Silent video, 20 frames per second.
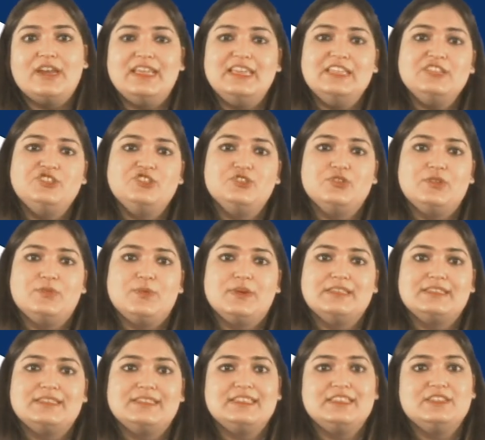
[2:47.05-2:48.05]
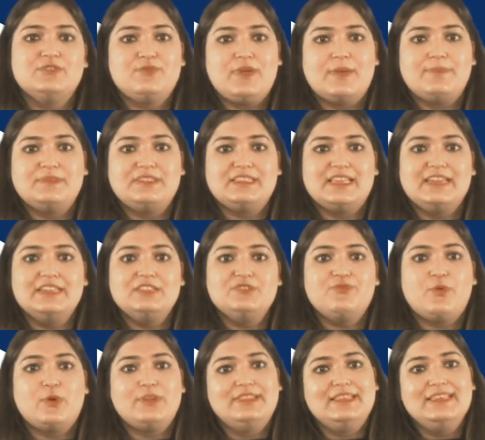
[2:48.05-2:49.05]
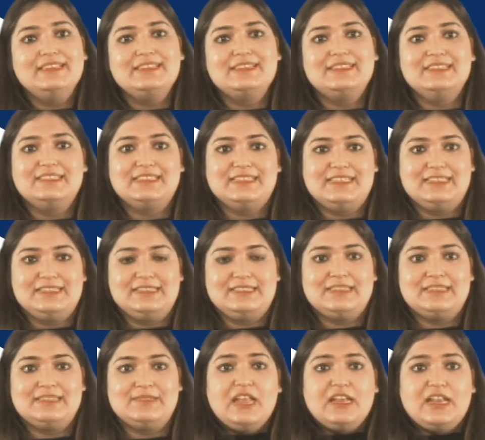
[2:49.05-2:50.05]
each university's websites for these details.